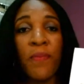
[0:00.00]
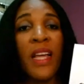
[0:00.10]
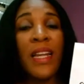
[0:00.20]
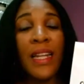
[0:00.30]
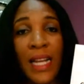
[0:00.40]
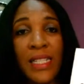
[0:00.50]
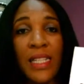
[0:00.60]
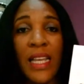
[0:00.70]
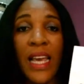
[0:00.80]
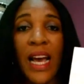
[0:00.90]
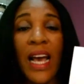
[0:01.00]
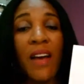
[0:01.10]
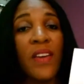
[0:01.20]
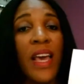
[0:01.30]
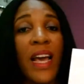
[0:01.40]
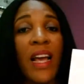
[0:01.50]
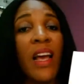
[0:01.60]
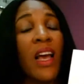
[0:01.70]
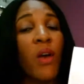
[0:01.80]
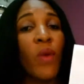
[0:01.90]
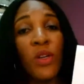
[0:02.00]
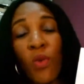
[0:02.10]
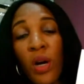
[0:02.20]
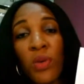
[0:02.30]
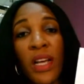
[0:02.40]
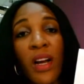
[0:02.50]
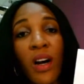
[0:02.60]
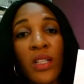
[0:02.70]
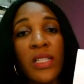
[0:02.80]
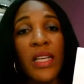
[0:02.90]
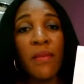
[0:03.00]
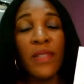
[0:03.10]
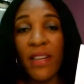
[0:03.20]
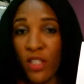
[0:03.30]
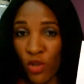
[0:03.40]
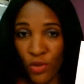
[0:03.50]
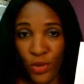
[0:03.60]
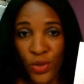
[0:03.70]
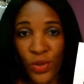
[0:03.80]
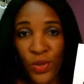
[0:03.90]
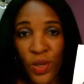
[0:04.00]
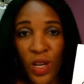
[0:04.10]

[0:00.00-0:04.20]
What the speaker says: Lastly, I have here, when you work with a core team, there is growth.